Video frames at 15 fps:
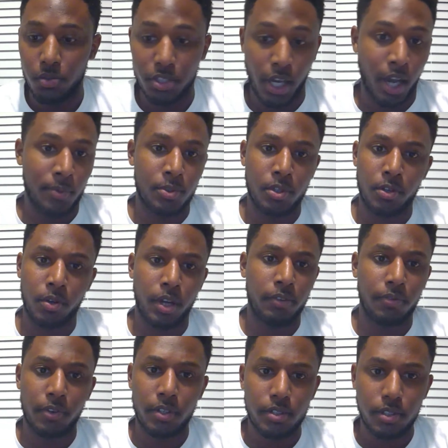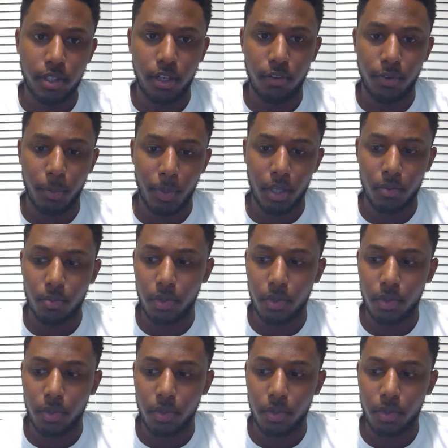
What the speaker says: jobs you can create for yourself. I mean,